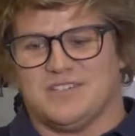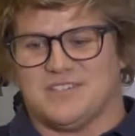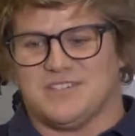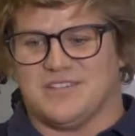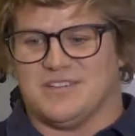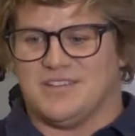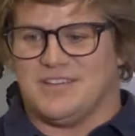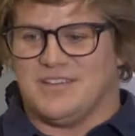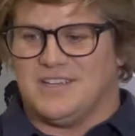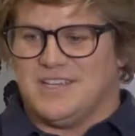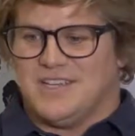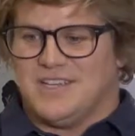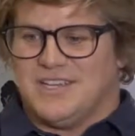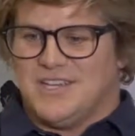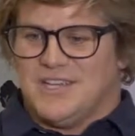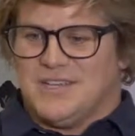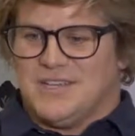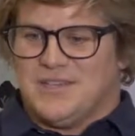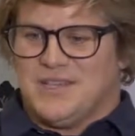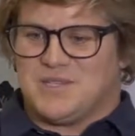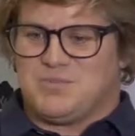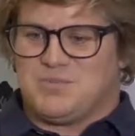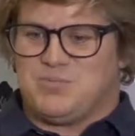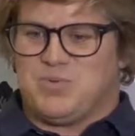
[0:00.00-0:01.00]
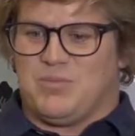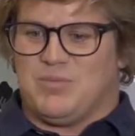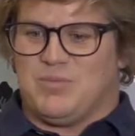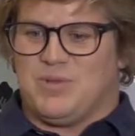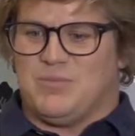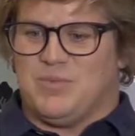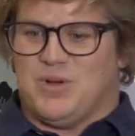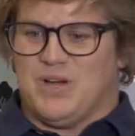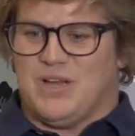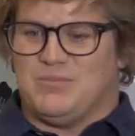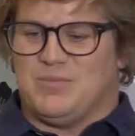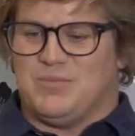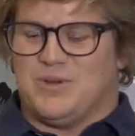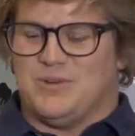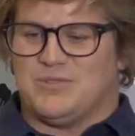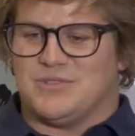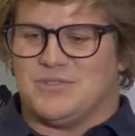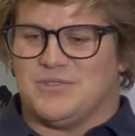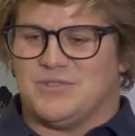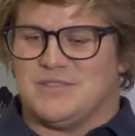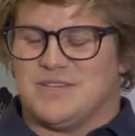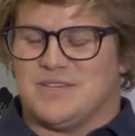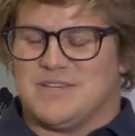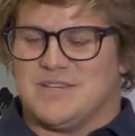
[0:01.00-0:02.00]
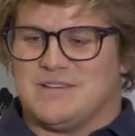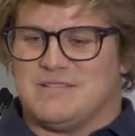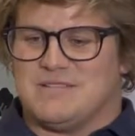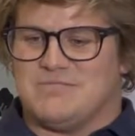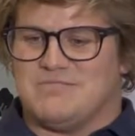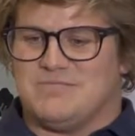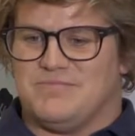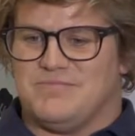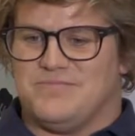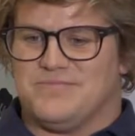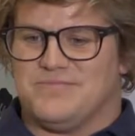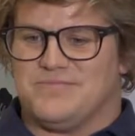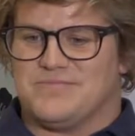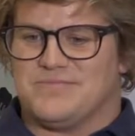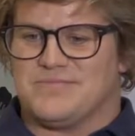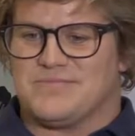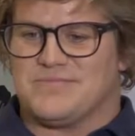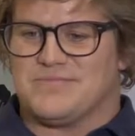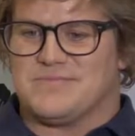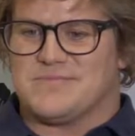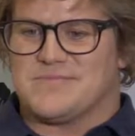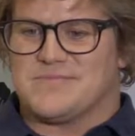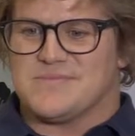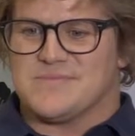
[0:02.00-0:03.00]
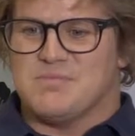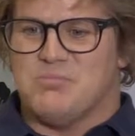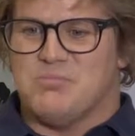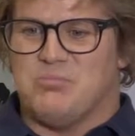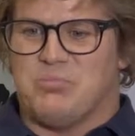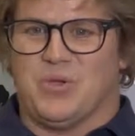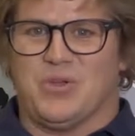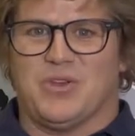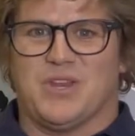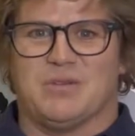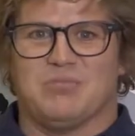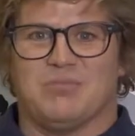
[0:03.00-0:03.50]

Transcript: So that's probably my most burning